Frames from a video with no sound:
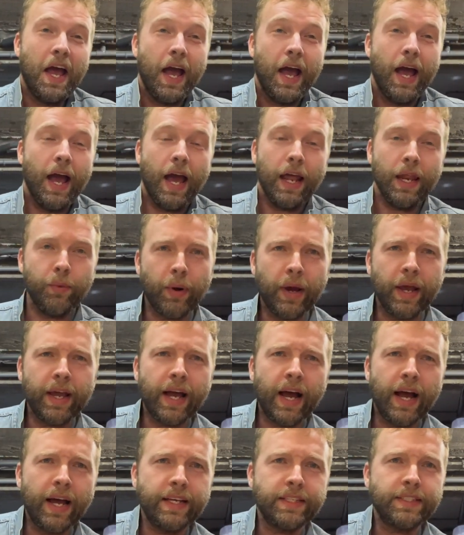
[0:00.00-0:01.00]
Anyway,
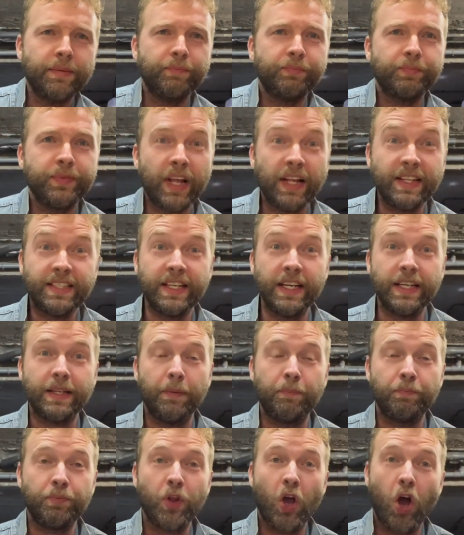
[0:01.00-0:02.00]
guys, that's it.
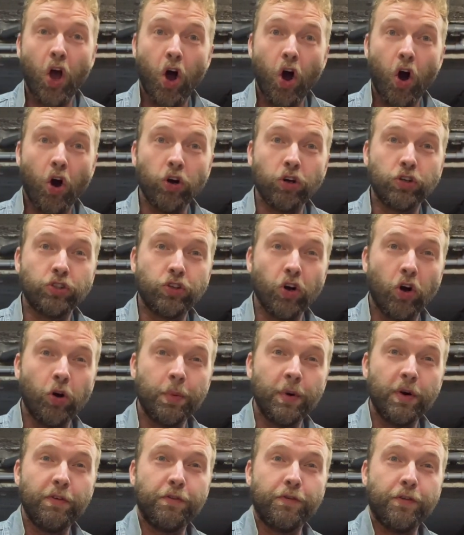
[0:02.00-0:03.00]

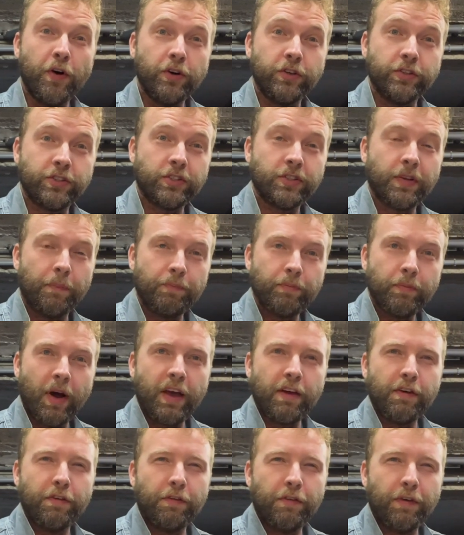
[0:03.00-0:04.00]
October 1st, my
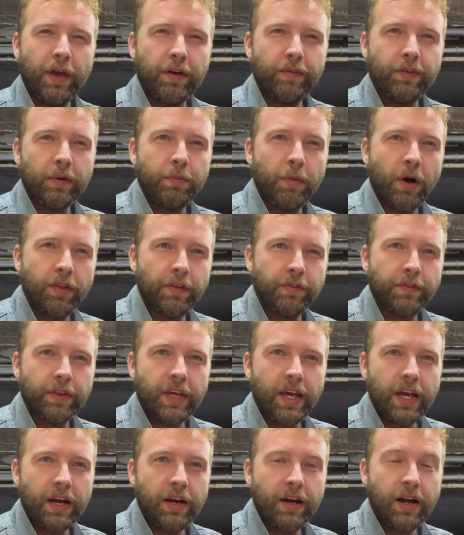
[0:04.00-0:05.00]
favorite month of the
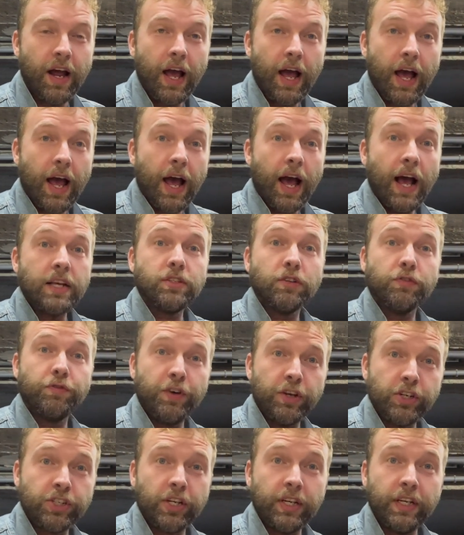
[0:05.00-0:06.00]
year, has
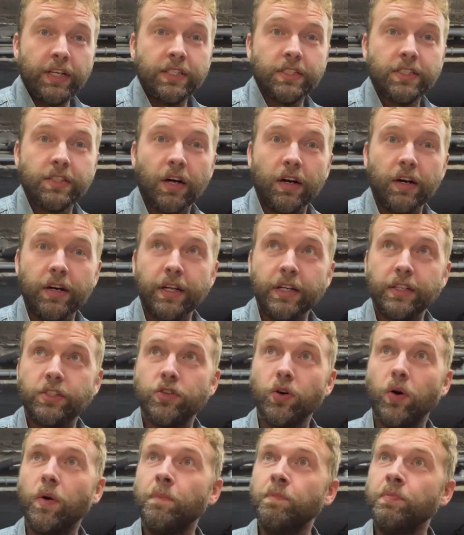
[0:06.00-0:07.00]
officially started.
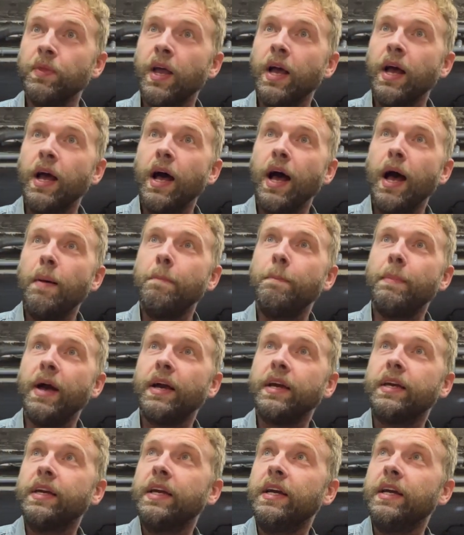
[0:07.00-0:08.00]
So I'm
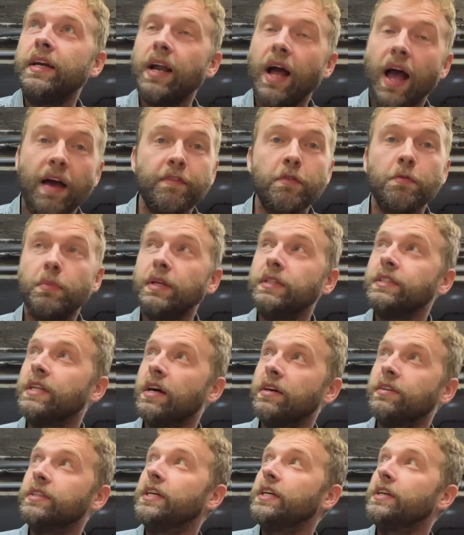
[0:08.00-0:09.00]
back here. I haven't been
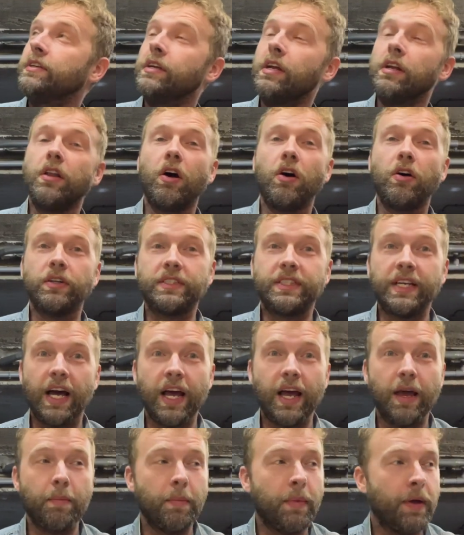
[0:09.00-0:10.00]
down here in a long
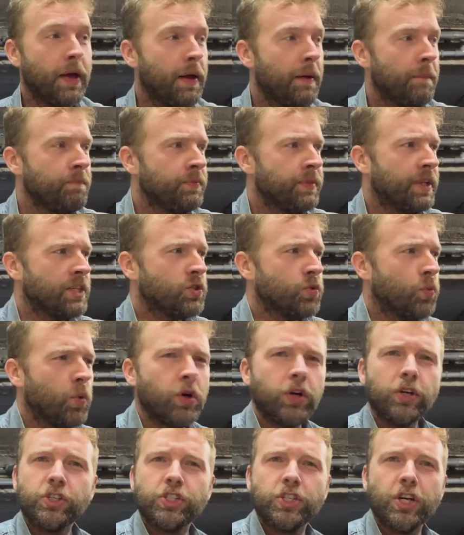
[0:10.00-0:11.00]
time. This
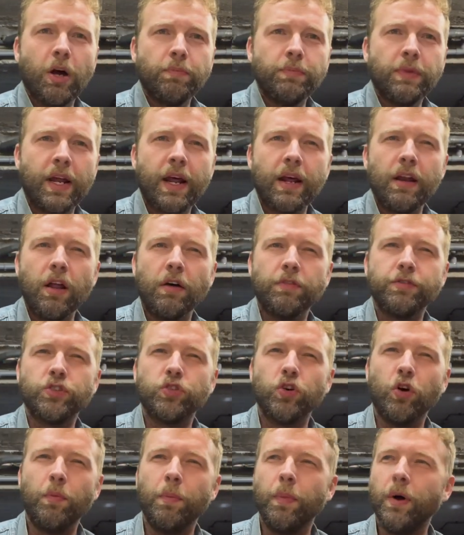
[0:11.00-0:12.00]
workshop that I love
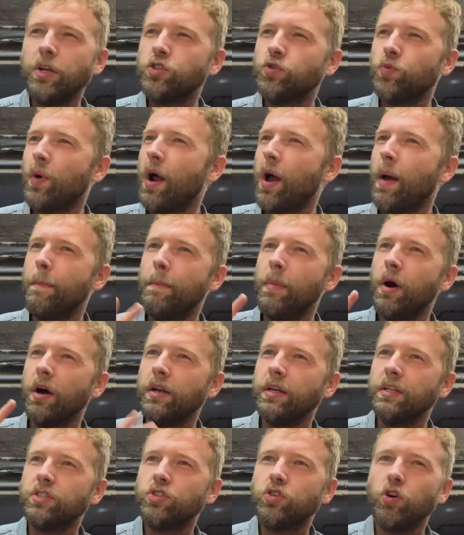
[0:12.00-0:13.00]
so much, where I
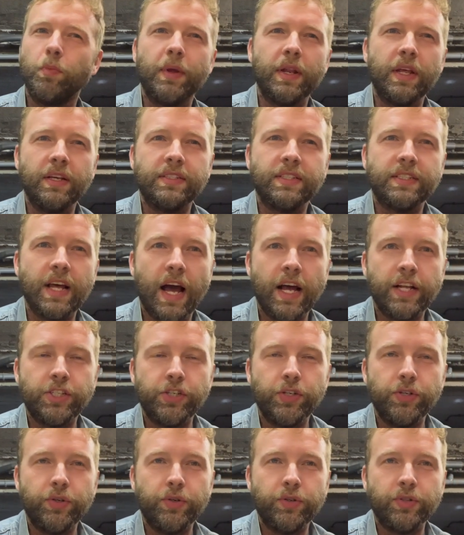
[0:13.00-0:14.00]
modded so many
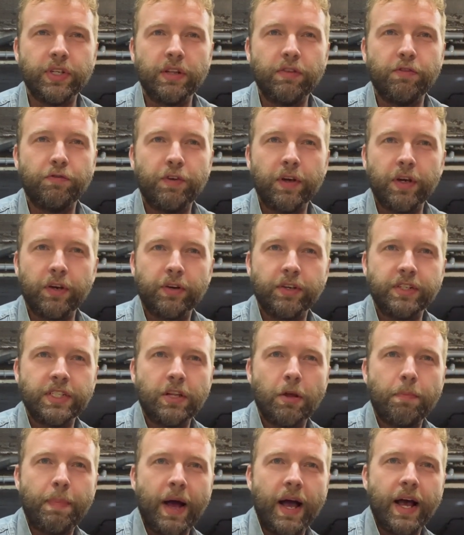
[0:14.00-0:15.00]
statues and figures in
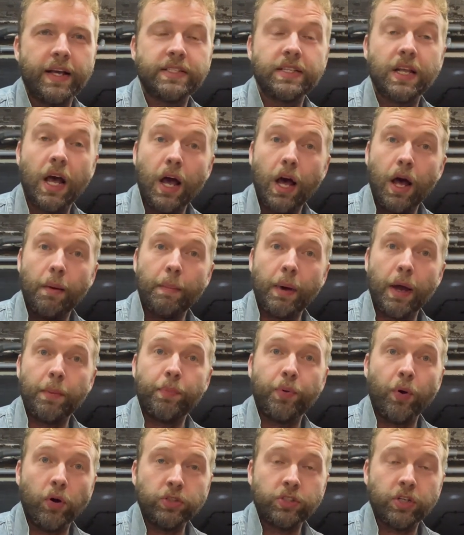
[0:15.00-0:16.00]
the past, my
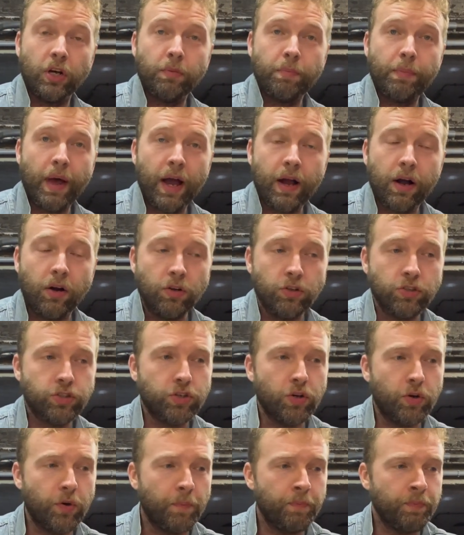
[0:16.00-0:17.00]
proton pack
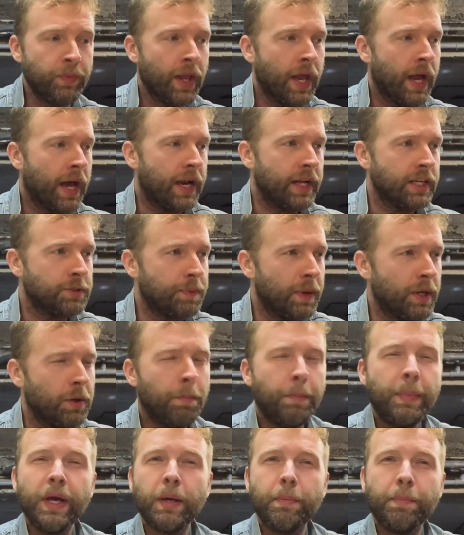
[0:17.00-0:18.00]
also, and I spent a
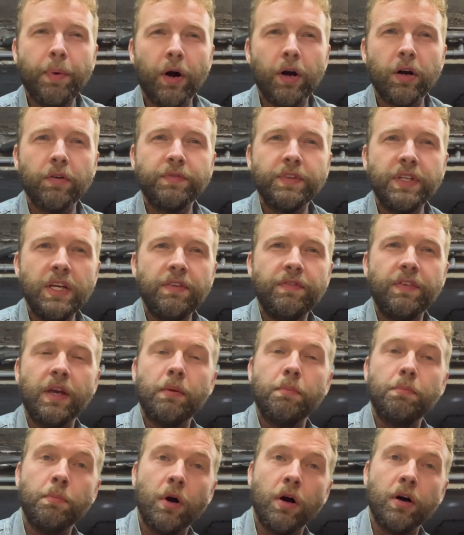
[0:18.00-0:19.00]
big part of the evening
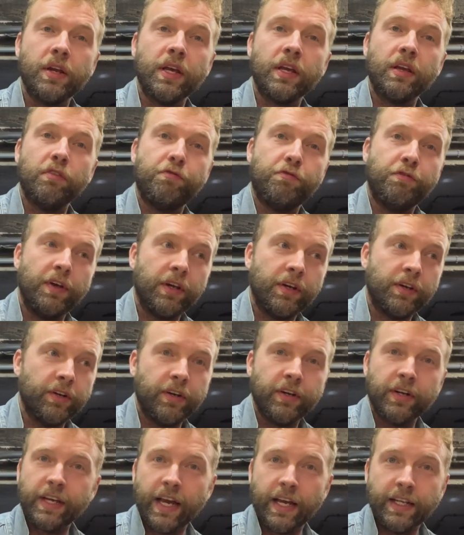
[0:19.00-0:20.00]
modding a
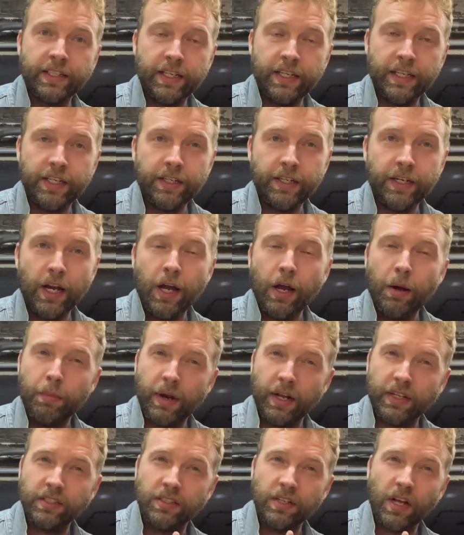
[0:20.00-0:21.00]
figure again here, but
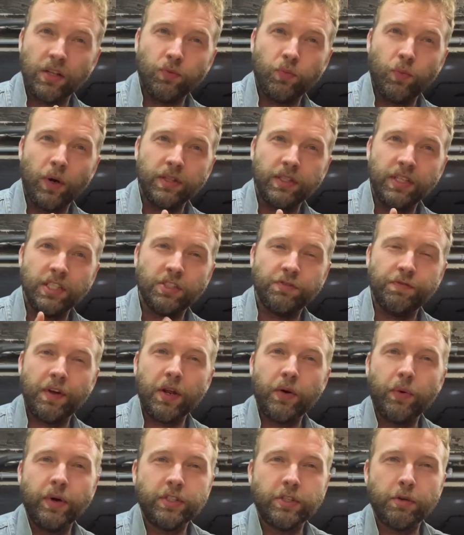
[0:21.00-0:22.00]
that's not what this
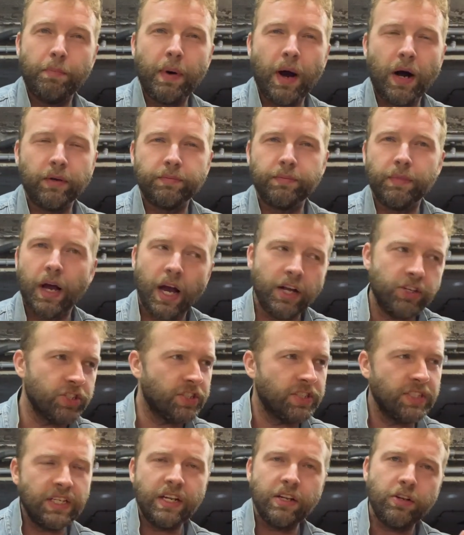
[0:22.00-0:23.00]
video is about. I
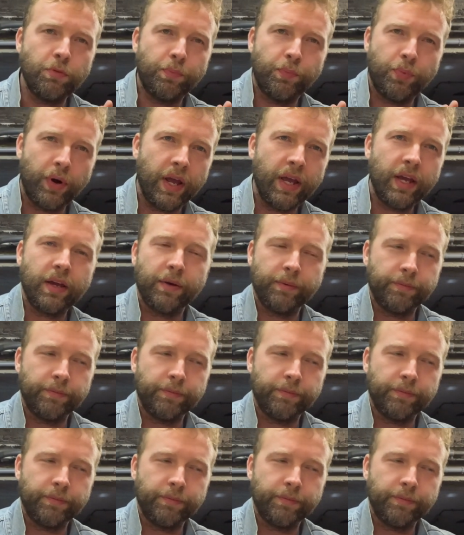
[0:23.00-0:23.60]
just needed a break.